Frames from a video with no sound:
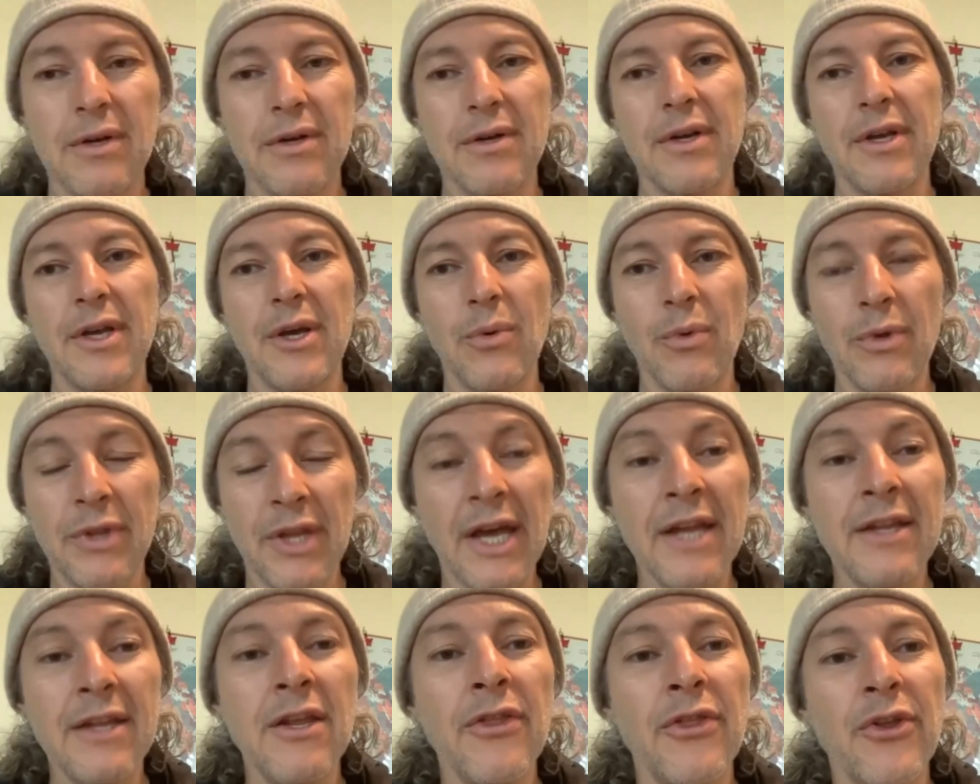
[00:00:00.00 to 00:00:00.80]
in
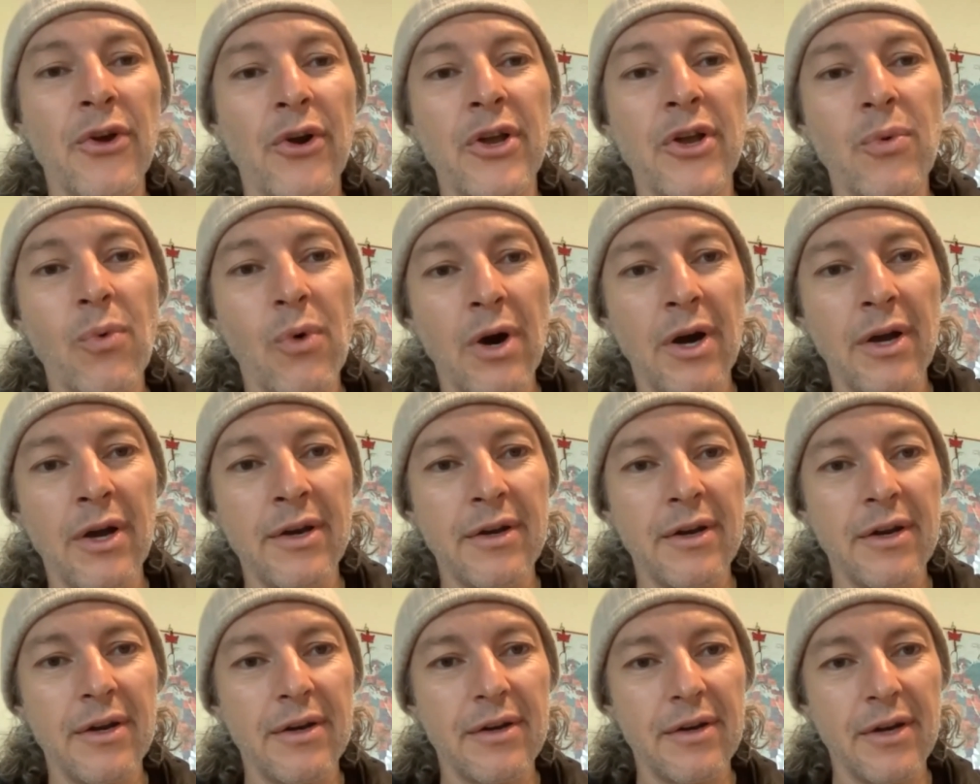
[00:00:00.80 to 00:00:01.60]

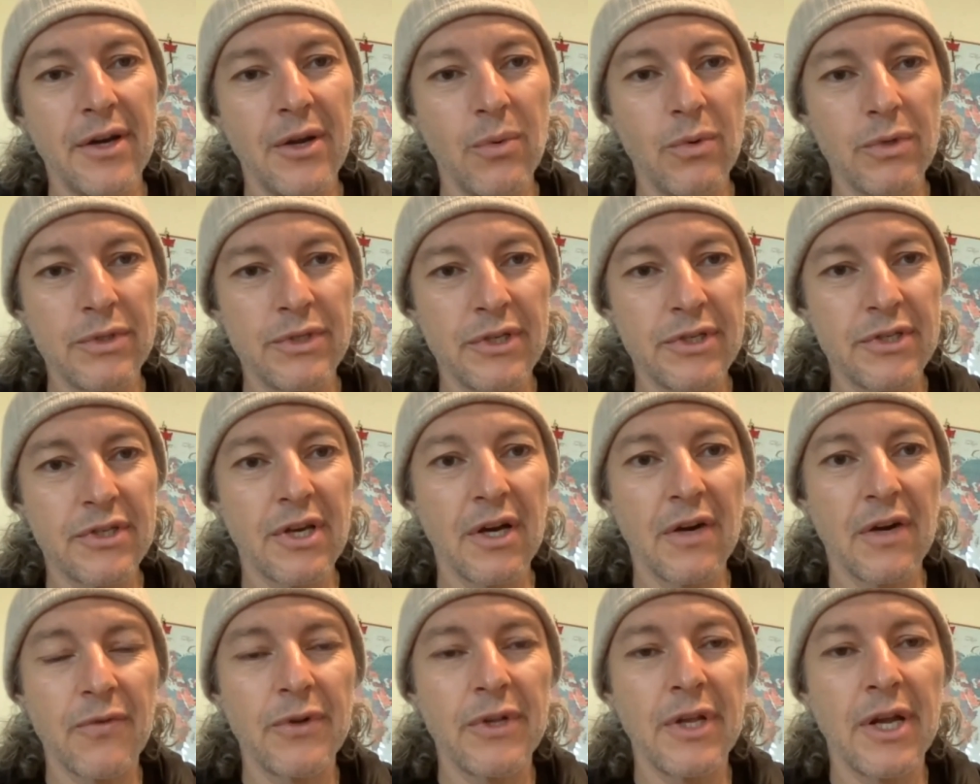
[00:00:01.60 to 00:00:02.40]
1931 it was
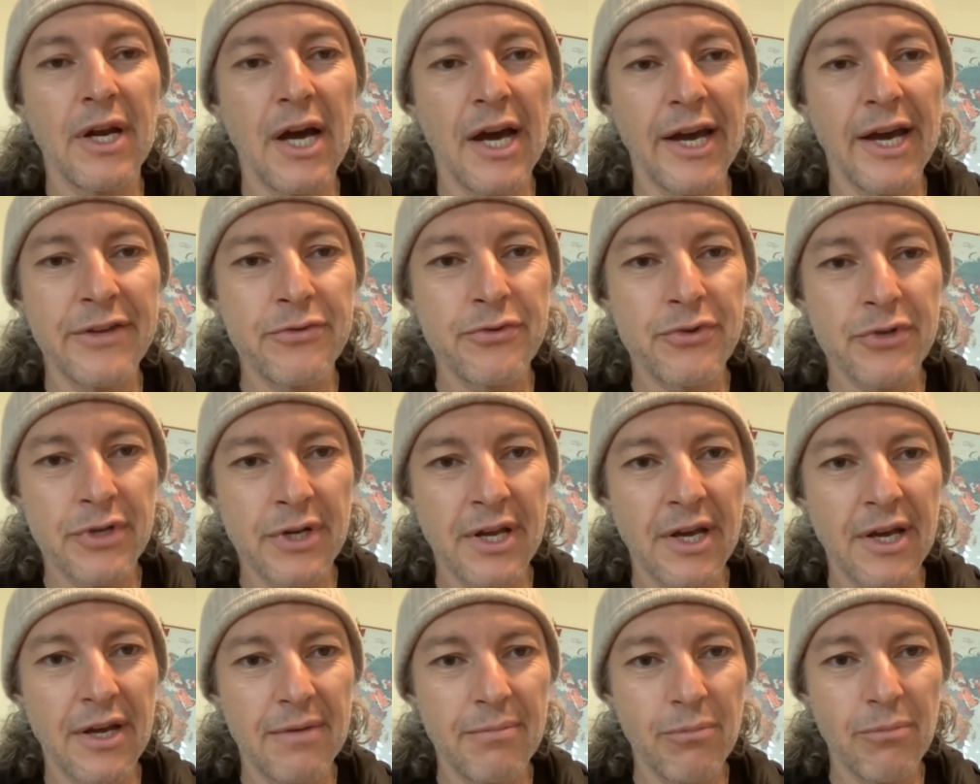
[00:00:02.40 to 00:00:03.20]
discovered that hydrogen
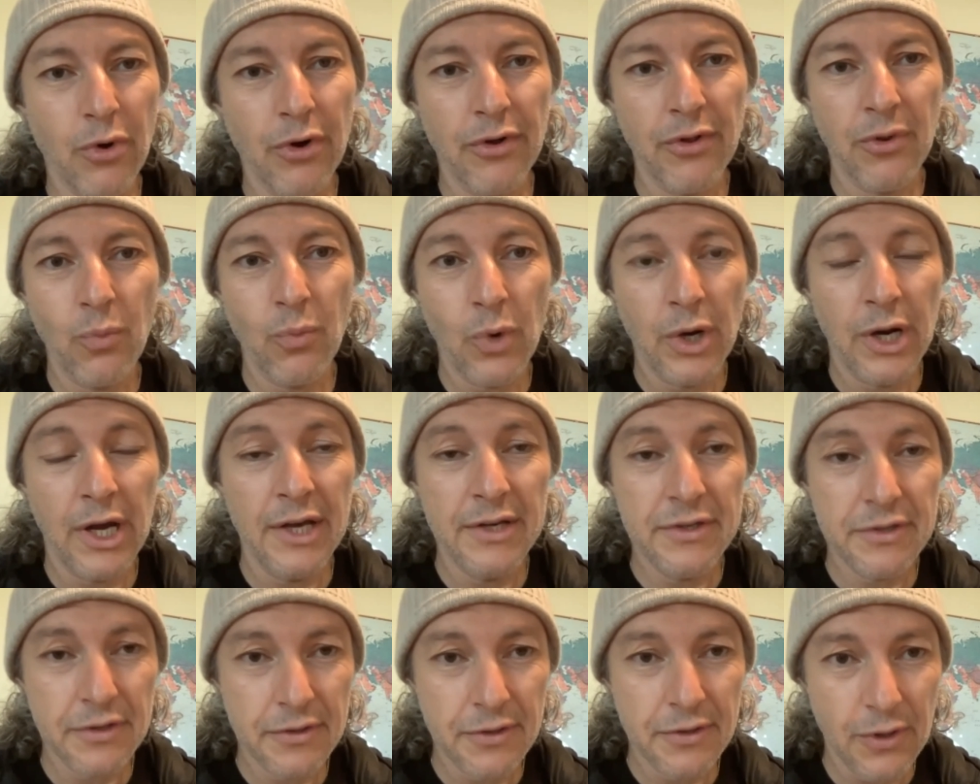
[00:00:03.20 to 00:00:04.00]
had more than one
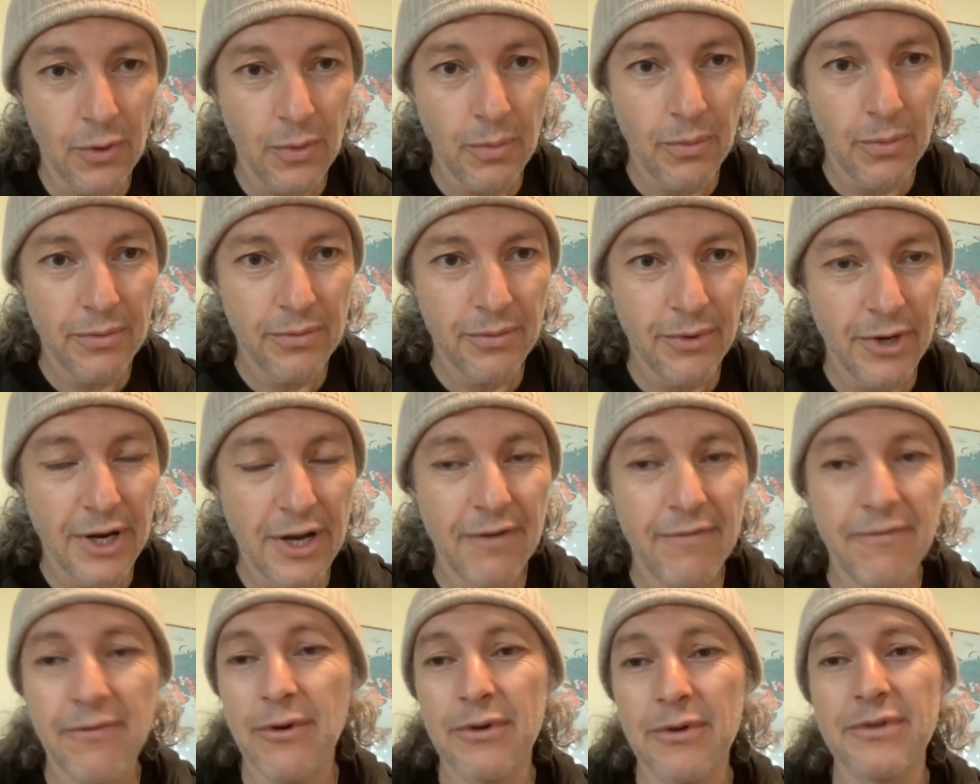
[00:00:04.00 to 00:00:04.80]
isotope. Right,
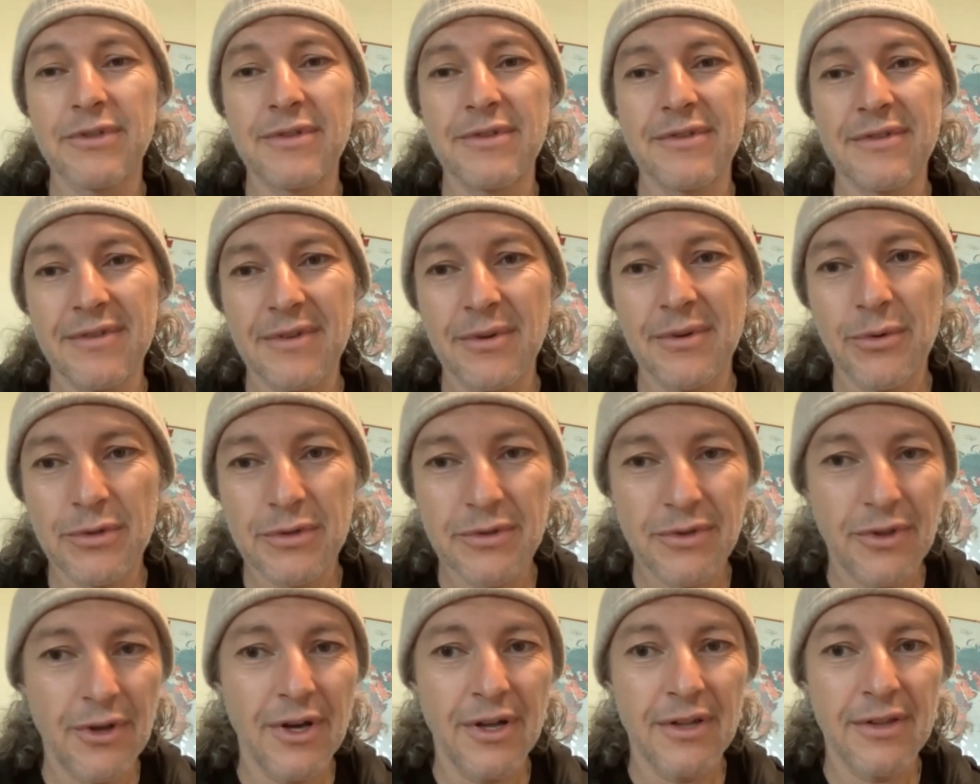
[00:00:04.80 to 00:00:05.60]
at first it
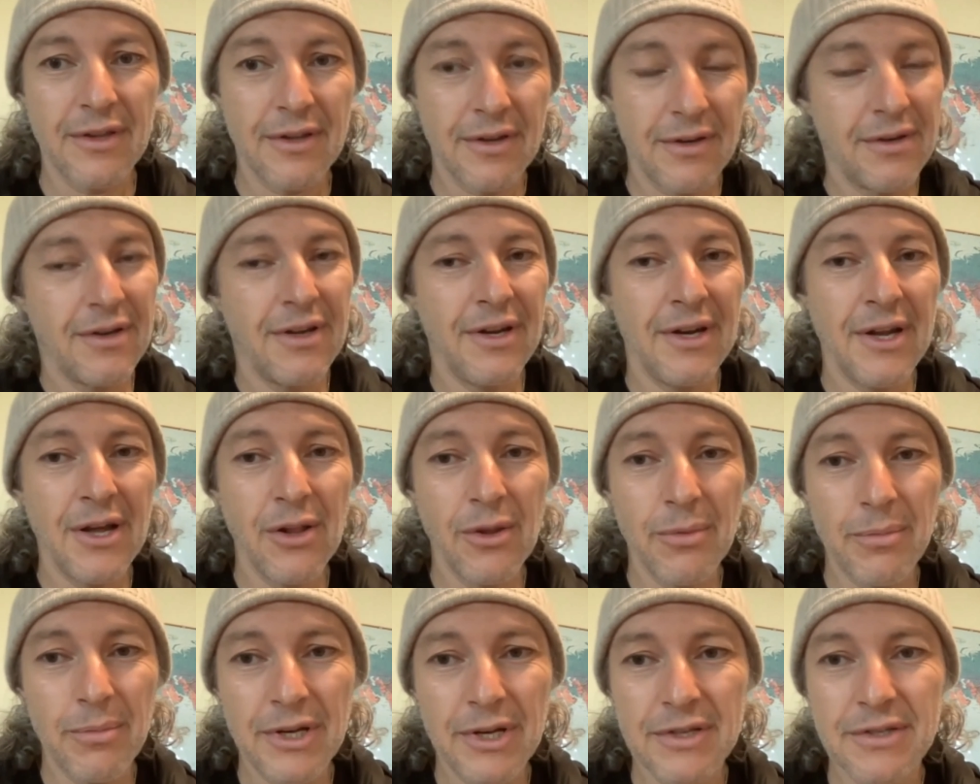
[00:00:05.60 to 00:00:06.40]
was thought that an
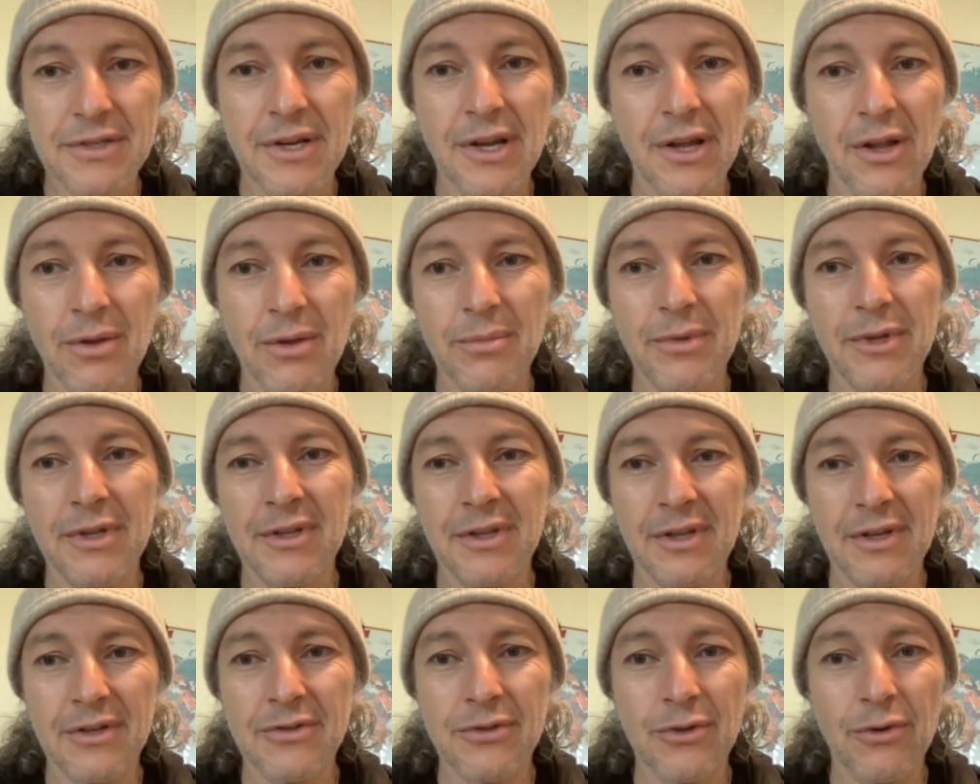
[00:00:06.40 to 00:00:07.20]
element is an element,
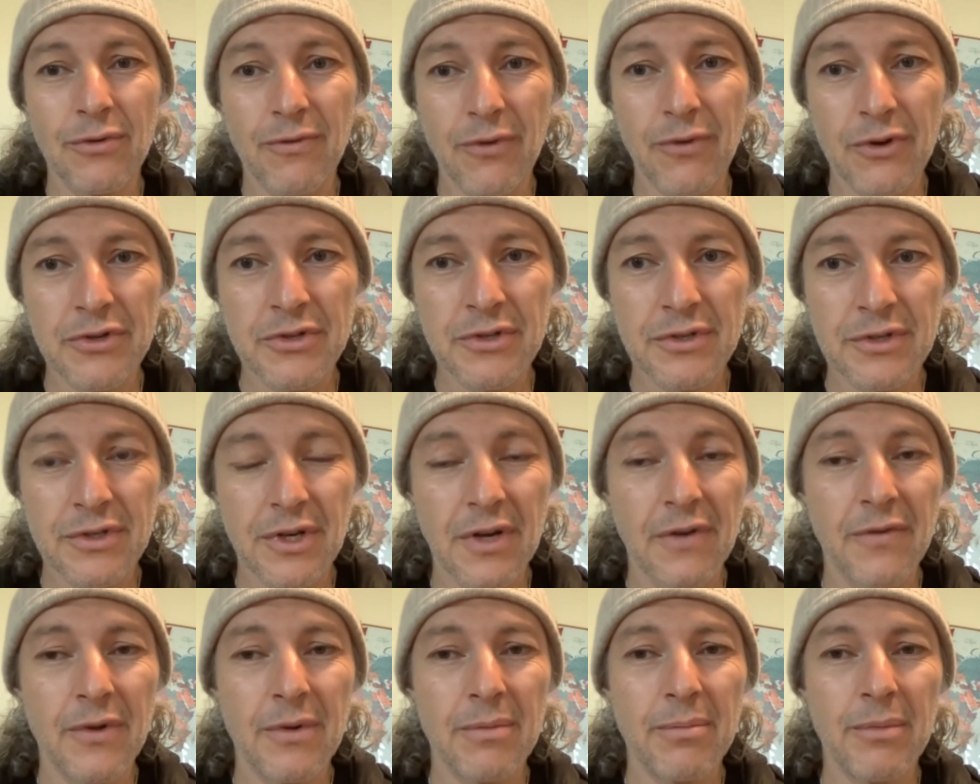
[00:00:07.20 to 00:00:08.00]
and there's no versions
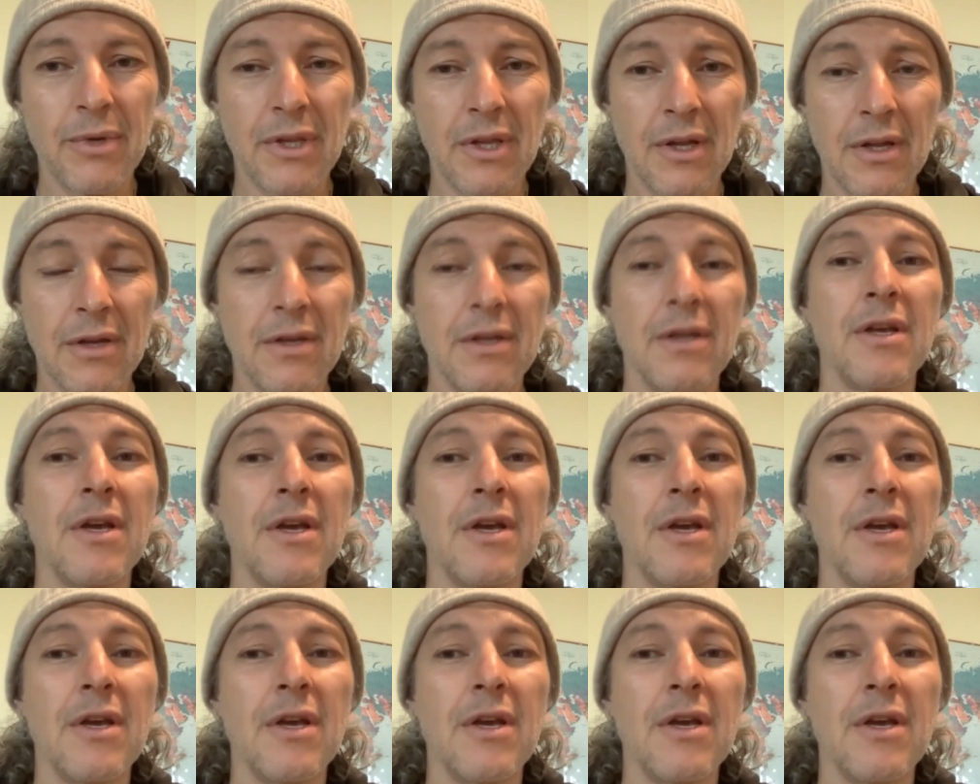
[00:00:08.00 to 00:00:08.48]
of it. But then